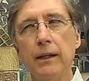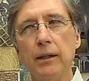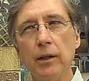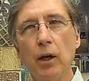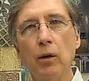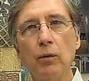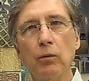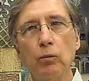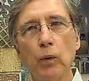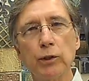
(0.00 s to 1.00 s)
know
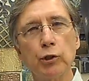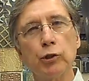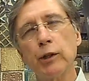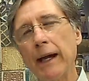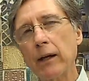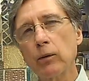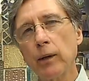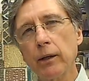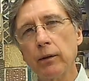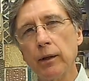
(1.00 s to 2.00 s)
what your track
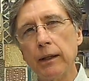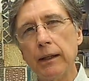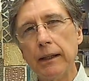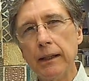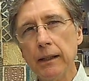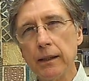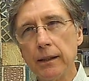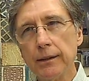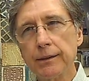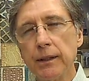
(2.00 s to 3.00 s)
record
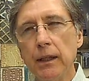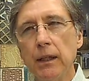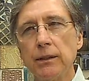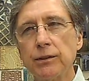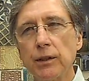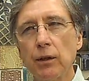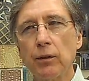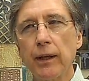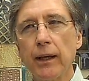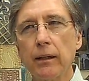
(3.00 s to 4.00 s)
is so
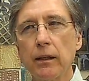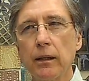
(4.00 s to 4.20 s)
that